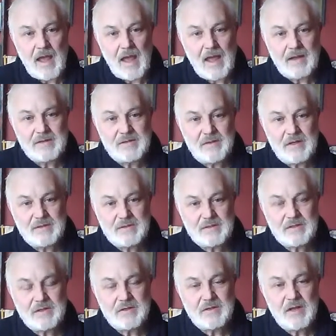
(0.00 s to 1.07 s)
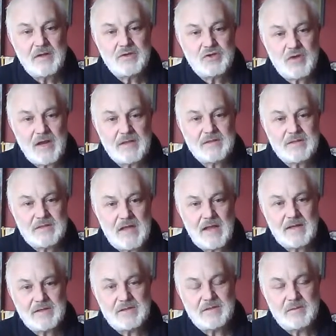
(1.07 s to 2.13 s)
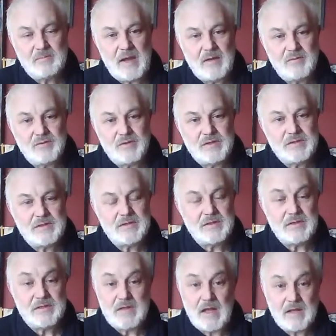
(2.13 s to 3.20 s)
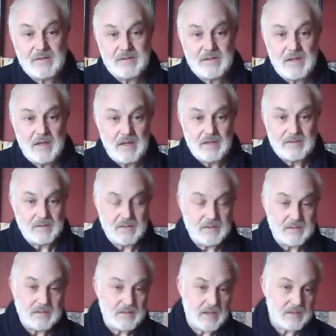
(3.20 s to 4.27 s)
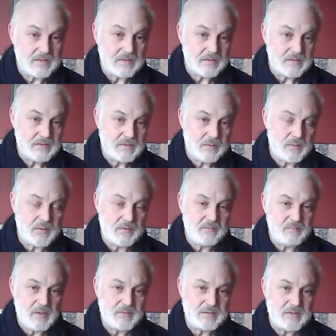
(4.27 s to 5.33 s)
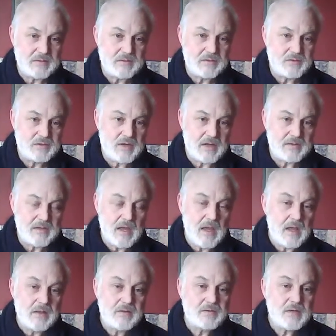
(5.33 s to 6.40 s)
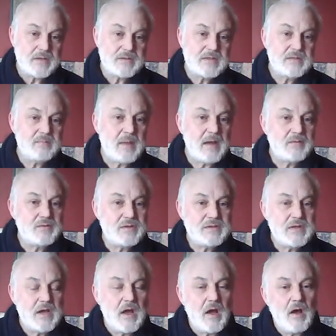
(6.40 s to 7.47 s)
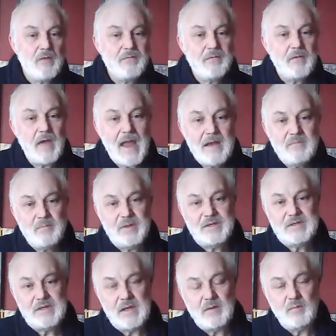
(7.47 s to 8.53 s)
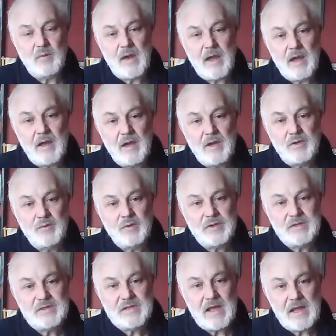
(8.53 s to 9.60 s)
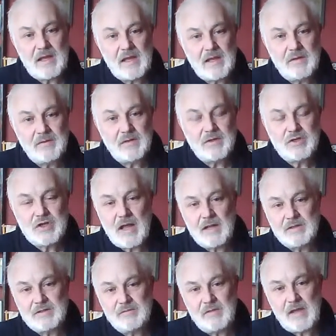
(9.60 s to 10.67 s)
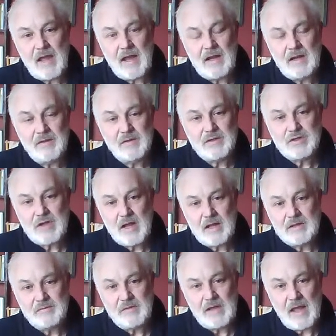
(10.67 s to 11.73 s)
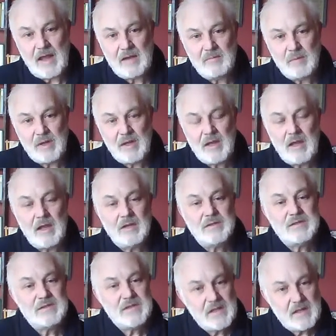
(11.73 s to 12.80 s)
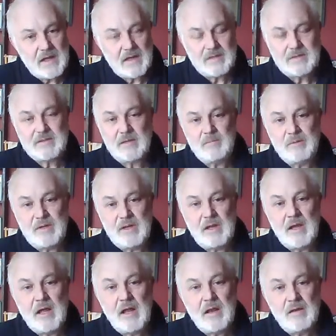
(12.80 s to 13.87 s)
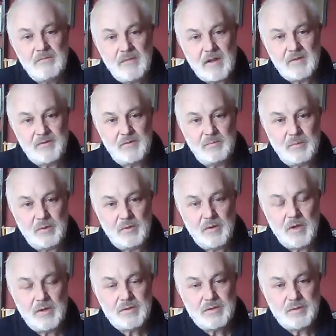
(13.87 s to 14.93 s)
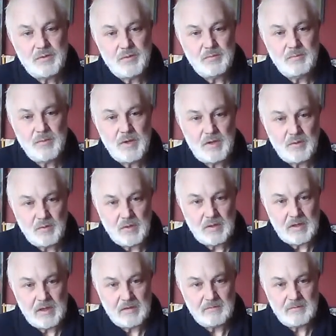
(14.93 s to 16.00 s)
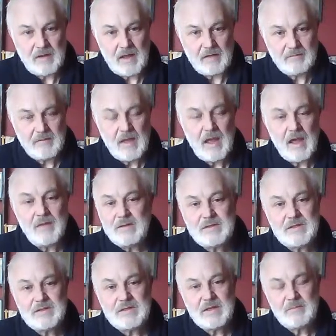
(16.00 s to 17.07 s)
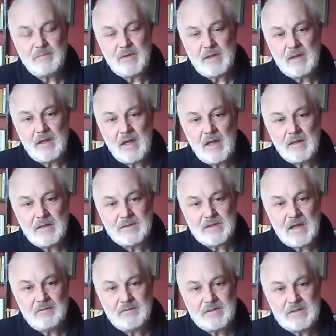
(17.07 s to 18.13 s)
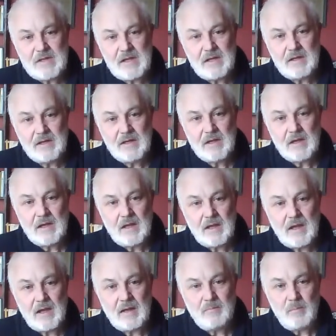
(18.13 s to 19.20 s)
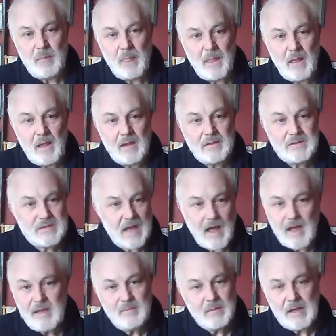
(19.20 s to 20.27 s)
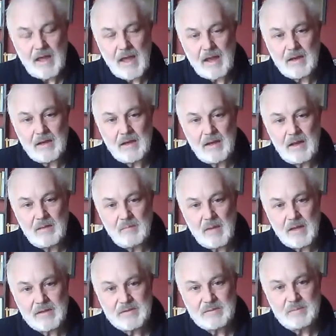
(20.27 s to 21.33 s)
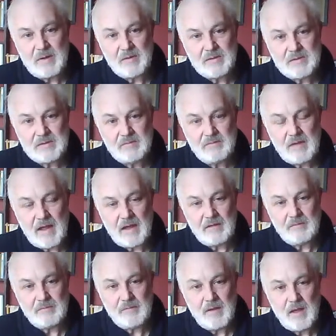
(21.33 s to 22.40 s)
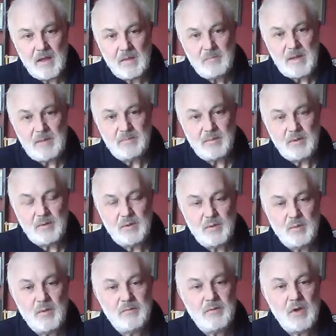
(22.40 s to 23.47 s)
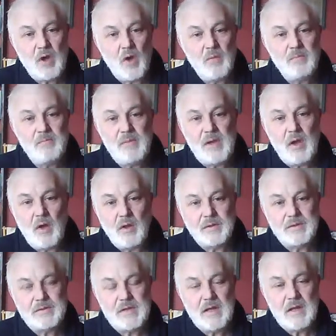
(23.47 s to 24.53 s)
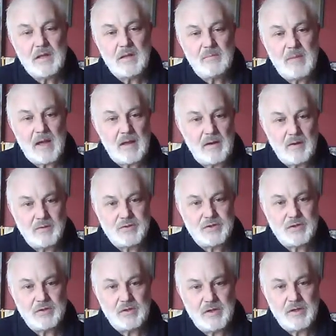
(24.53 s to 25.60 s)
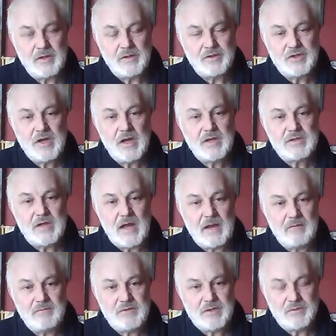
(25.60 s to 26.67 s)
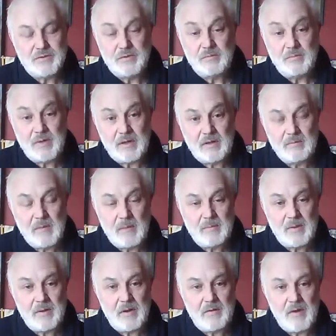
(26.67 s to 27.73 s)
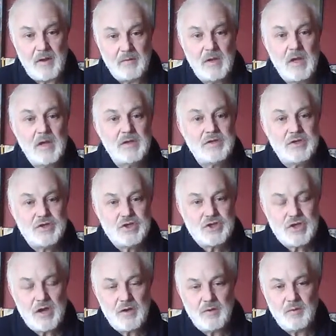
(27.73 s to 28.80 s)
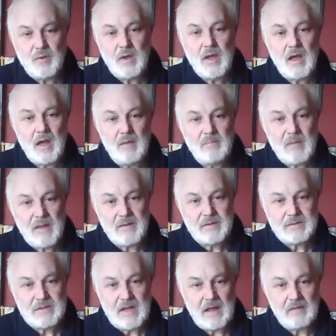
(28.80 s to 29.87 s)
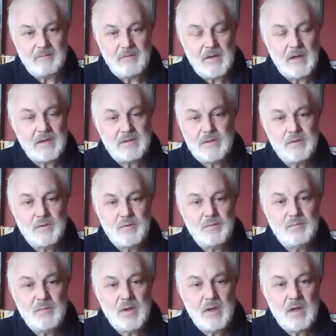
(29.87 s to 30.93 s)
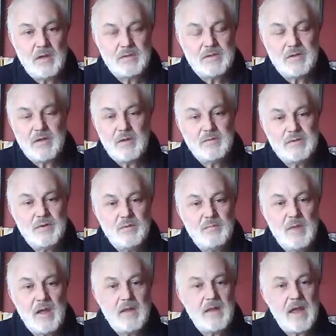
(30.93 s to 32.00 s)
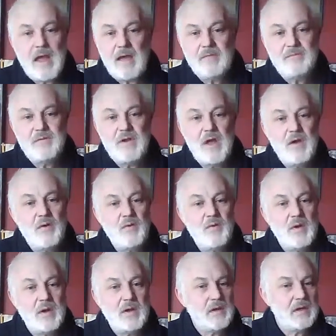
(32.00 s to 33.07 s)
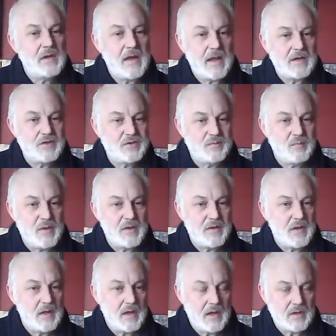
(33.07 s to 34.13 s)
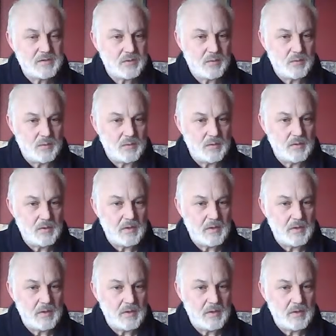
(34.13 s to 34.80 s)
And this can transcend the boundaries, as it does in the story of Moses. It transcends the boundaries of enmity, where you can take in the child of the alien, the child of the enemy, and see there somebody vulnerable to whom you can give love. And this is something that I have seen time and again in my experience of life. People who have gone beyond the biological urge to have children and bring them up of their own, to show a mother's love to those whom they have no connection with at all.